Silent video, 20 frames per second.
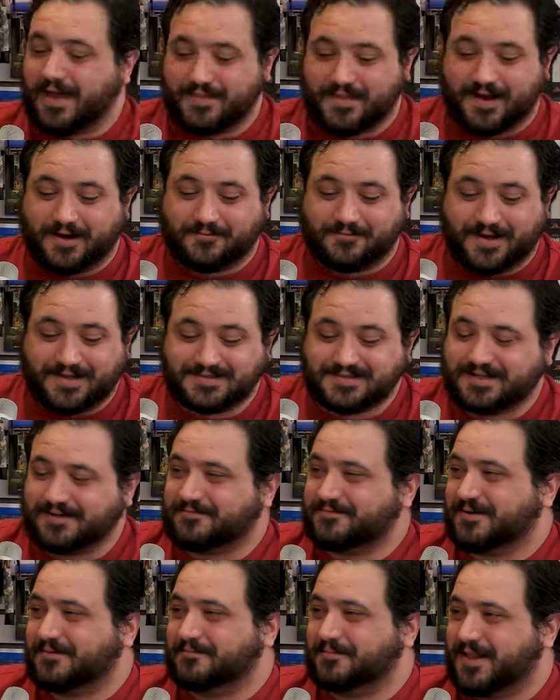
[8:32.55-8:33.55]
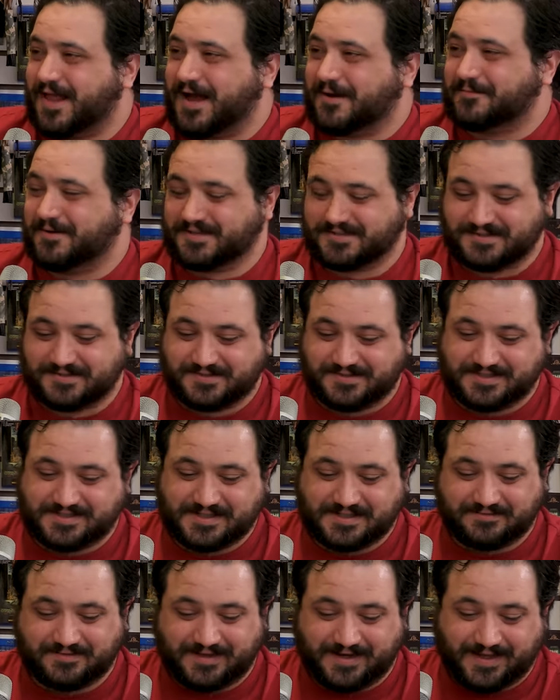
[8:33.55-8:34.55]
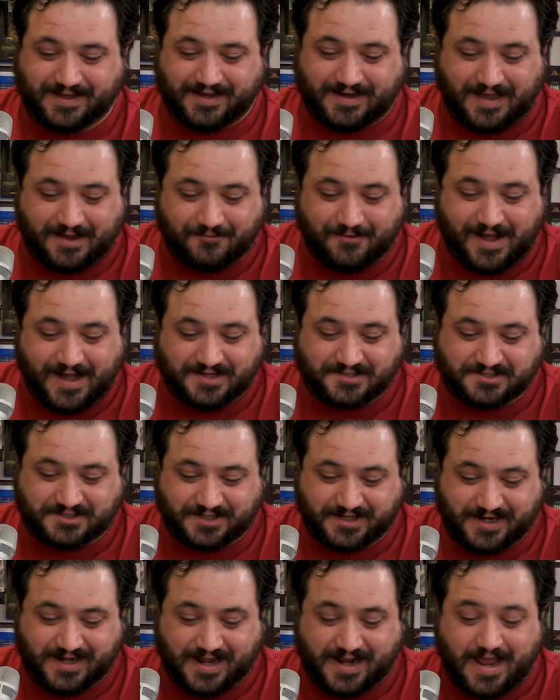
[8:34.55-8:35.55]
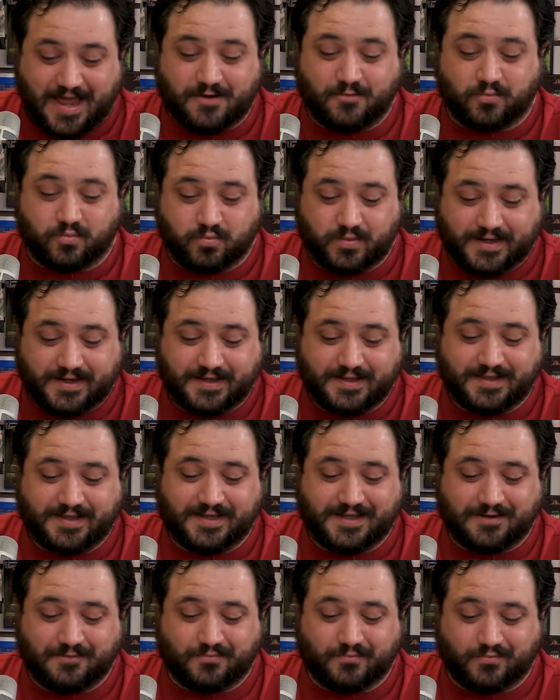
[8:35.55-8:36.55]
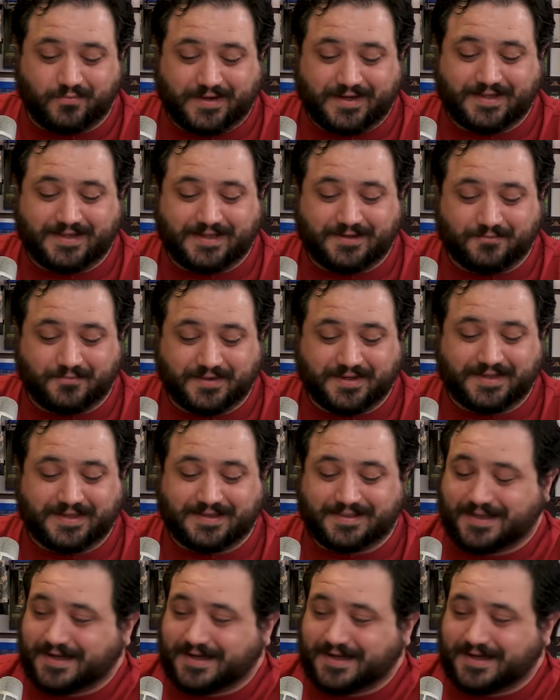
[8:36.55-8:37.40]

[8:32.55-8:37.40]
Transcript: And then I rented it from Blockbuster, the DVD, oh, and I watched it, and I really, really, really